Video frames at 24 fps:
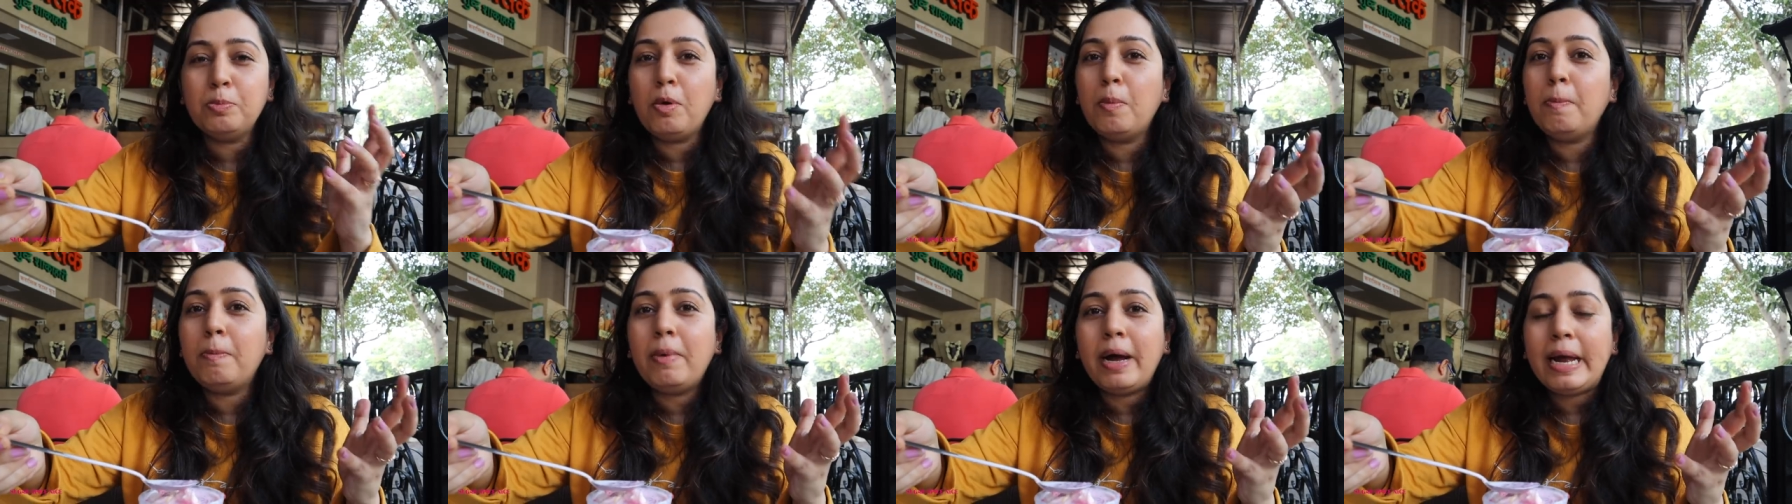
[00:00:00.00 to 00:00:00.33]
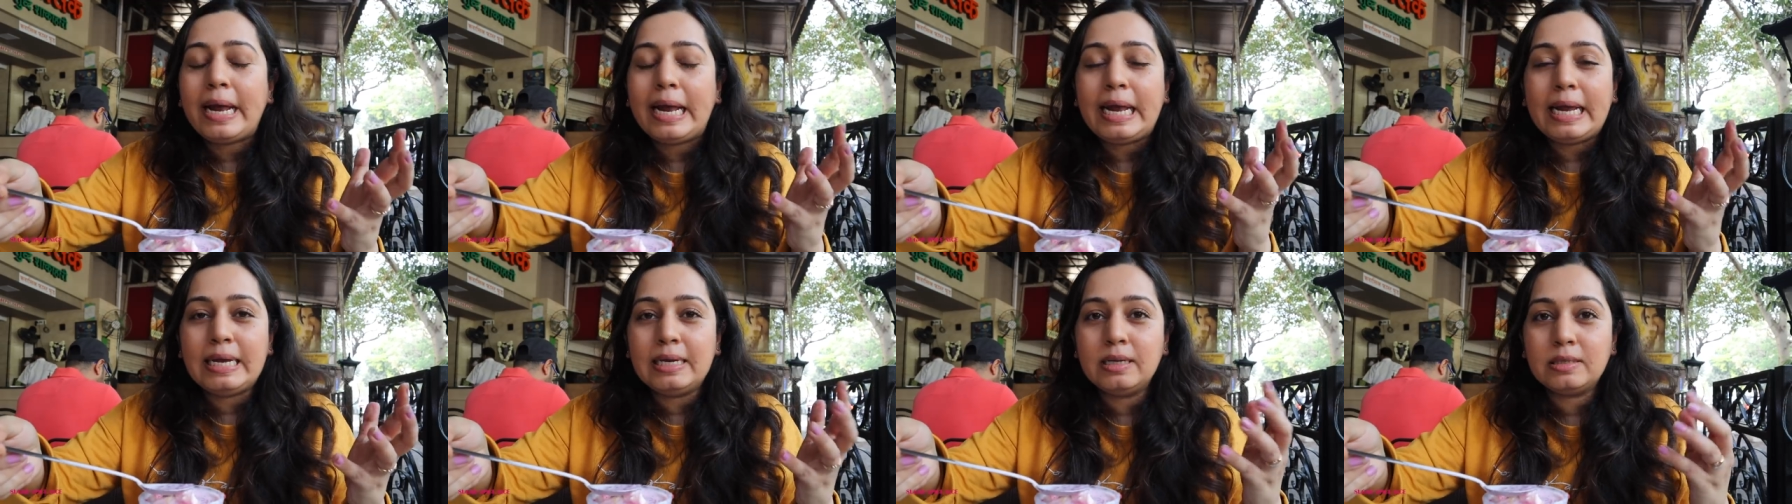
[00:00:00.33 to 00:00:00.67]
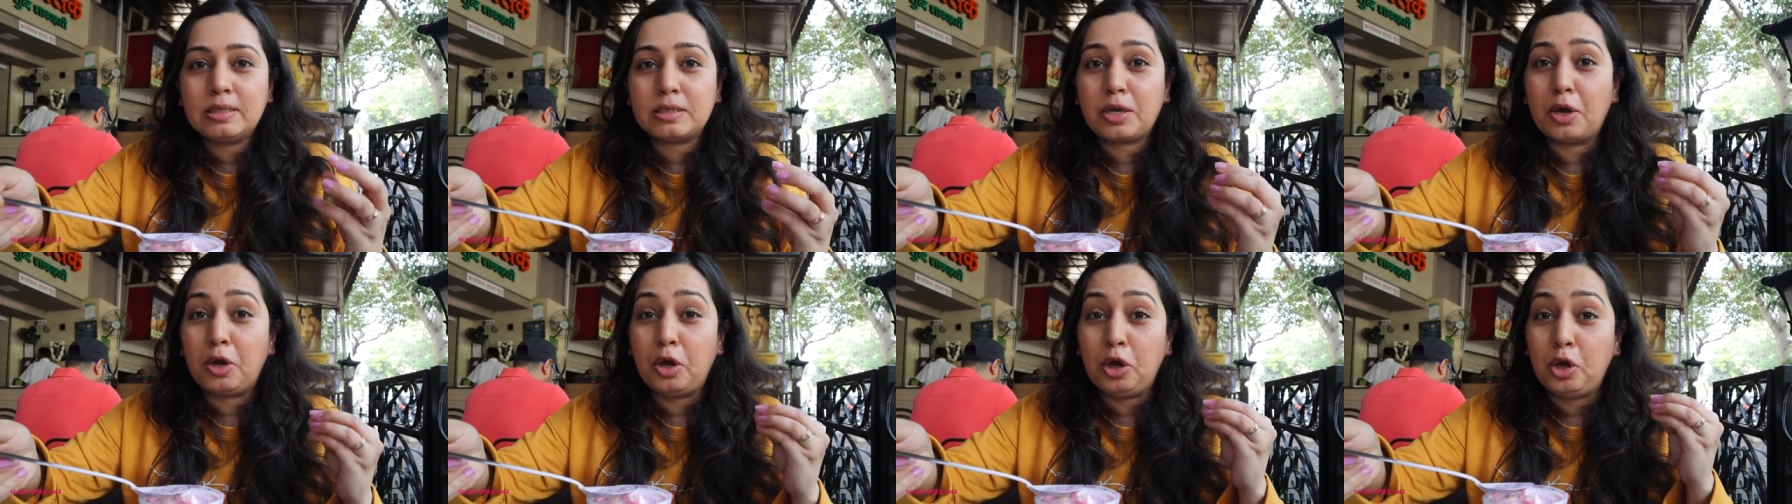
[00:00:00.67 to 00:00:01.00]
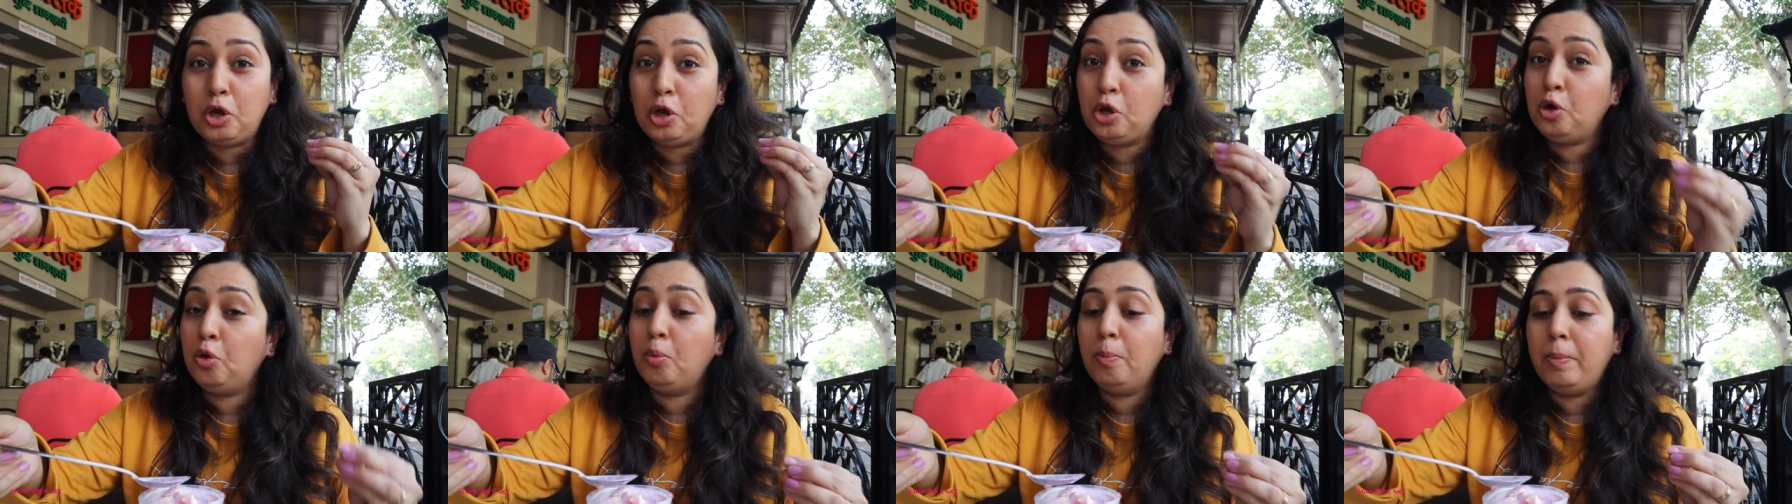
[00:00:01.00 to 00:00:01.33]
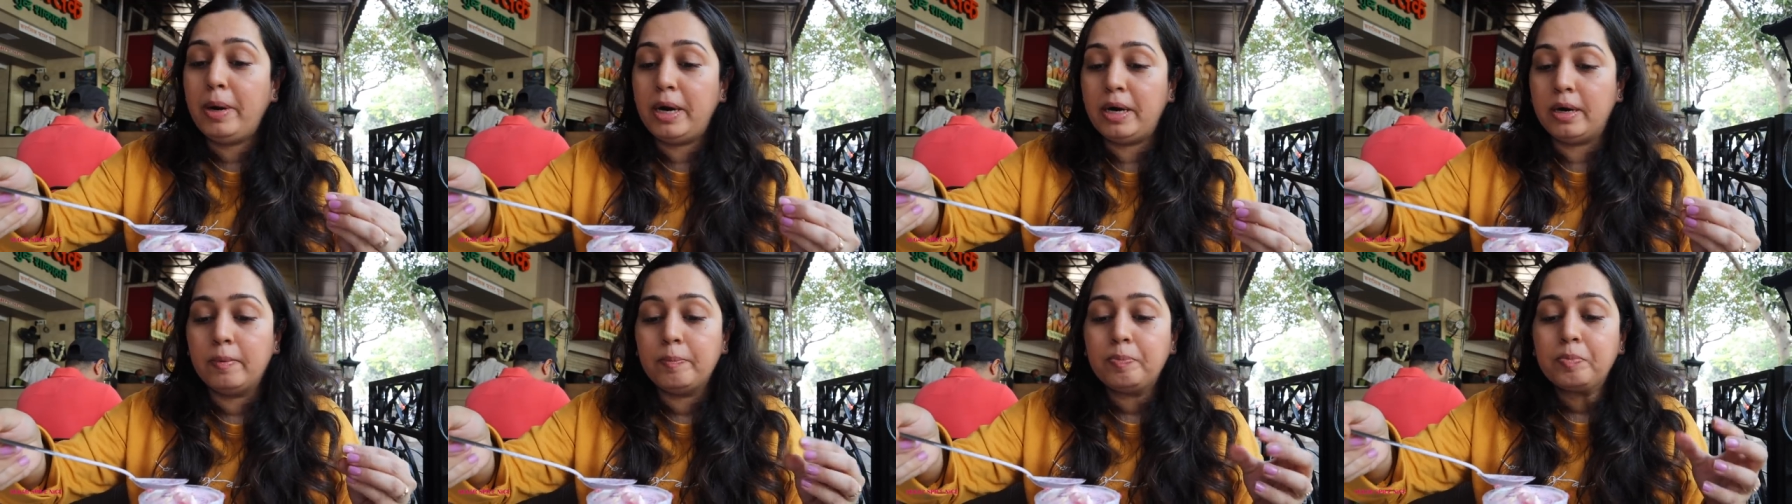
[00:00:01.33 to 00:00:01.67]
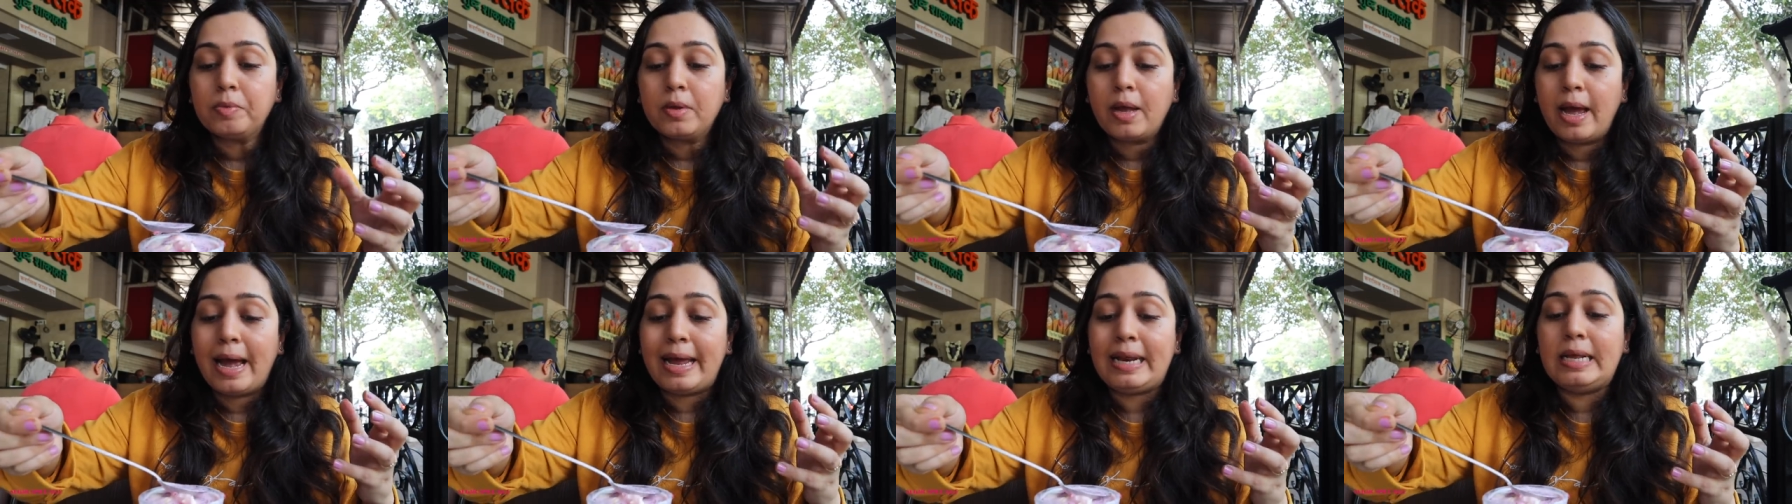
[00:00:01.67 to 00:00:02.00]
Mumbai is humid,
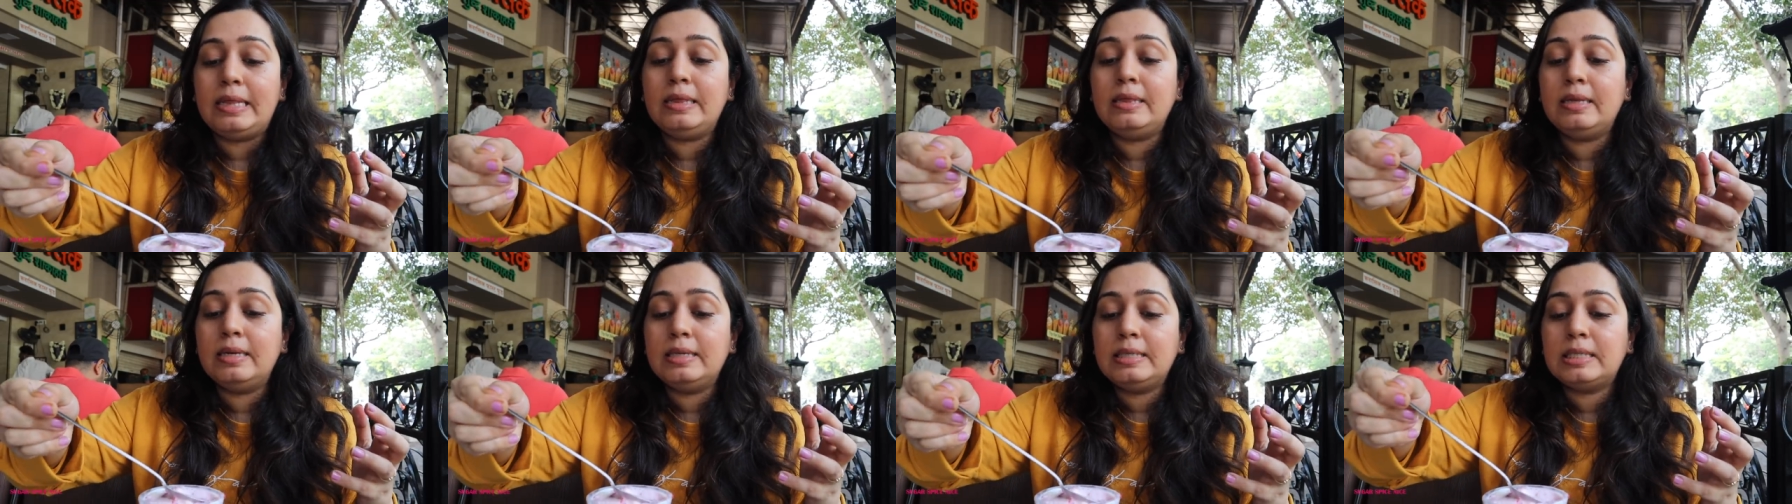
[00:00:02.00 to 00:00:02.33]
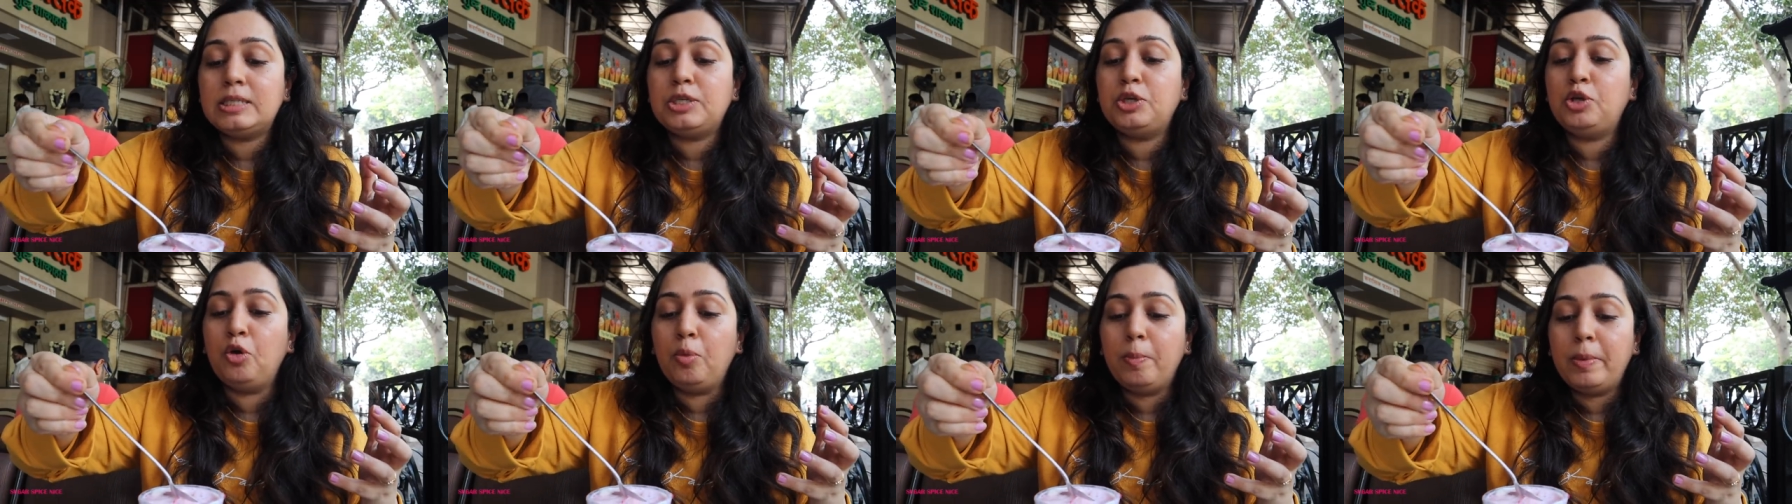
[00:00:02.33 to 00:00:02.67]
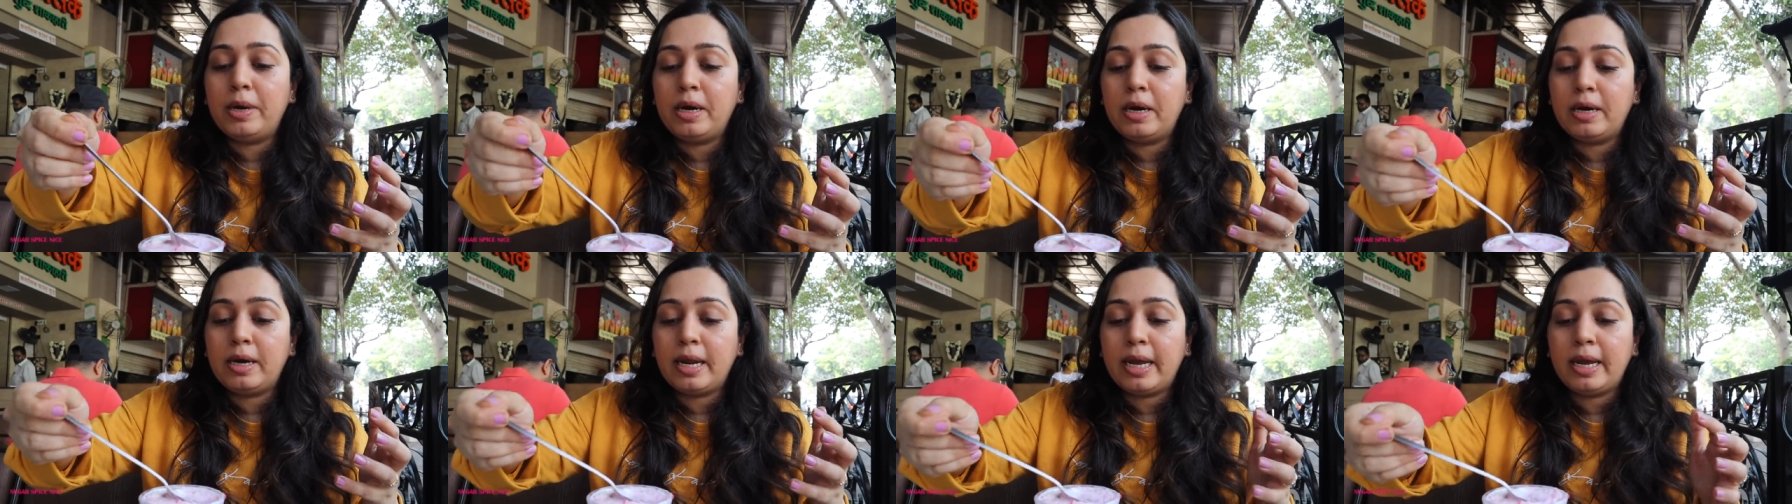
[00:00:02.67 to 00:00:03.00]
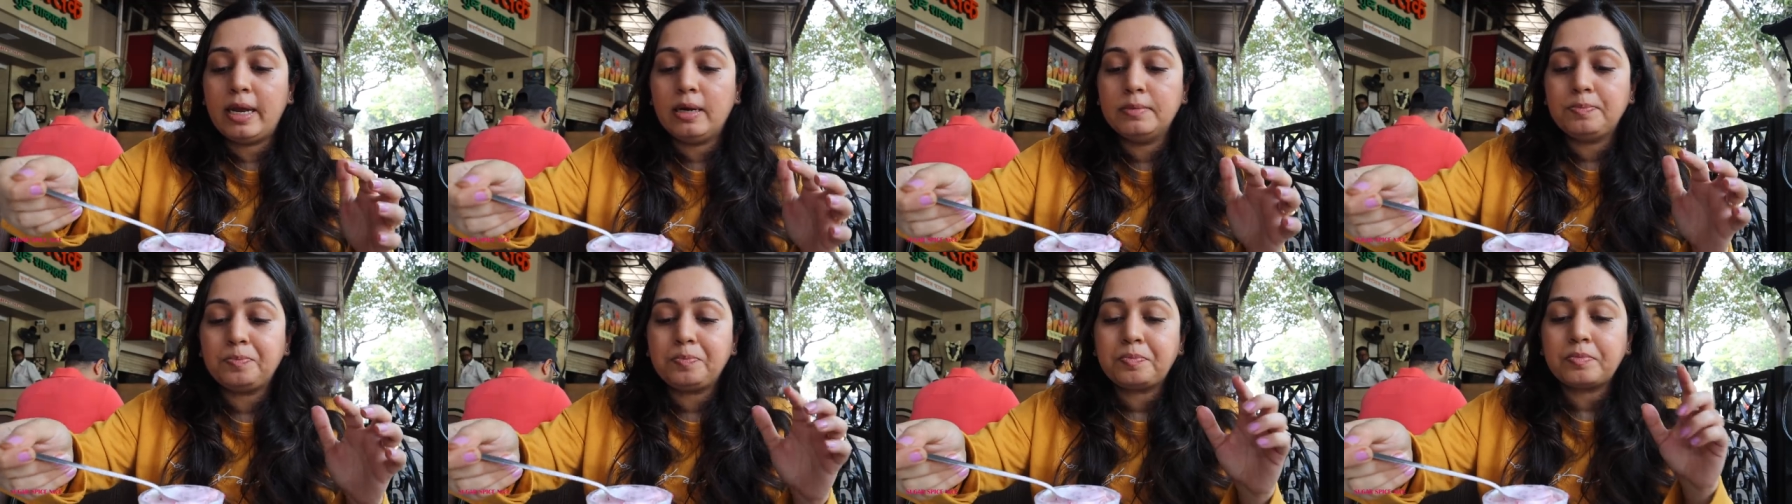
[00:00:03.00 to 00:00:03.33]
and in this humidity,